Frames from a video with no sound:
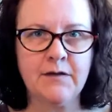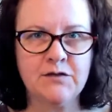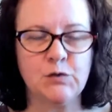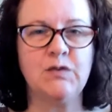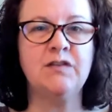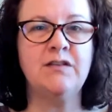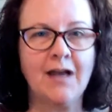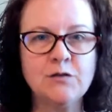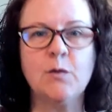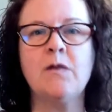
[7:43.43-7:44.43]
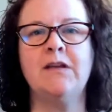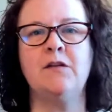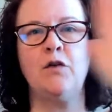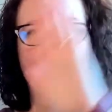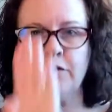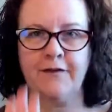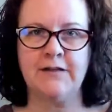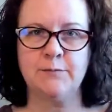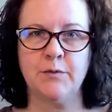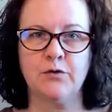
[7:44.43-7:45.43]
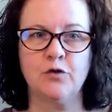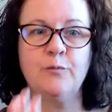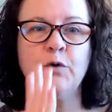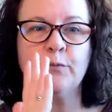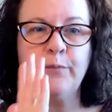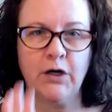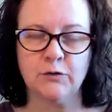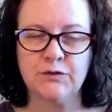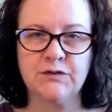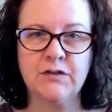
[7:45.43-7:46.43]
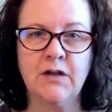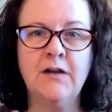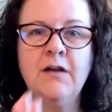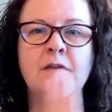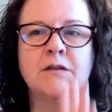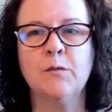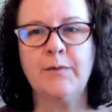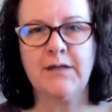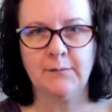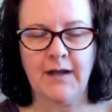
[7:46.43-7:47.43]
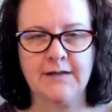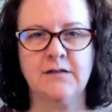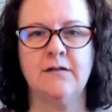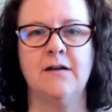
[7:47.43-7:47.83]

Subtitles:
to schedule into your Facebook group your posts, this will be impacted.